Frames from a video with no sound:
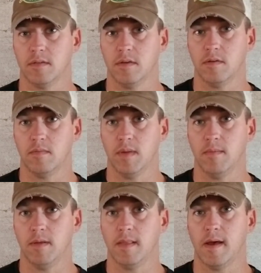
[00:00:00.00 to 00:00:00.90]
So
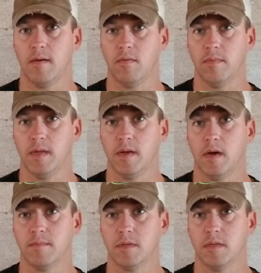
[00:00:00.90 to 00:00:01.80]
maybe that will be an
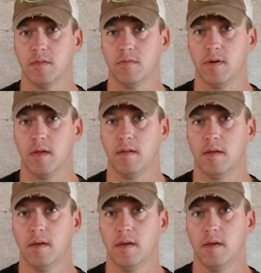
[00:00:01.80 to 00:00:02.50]
option as well.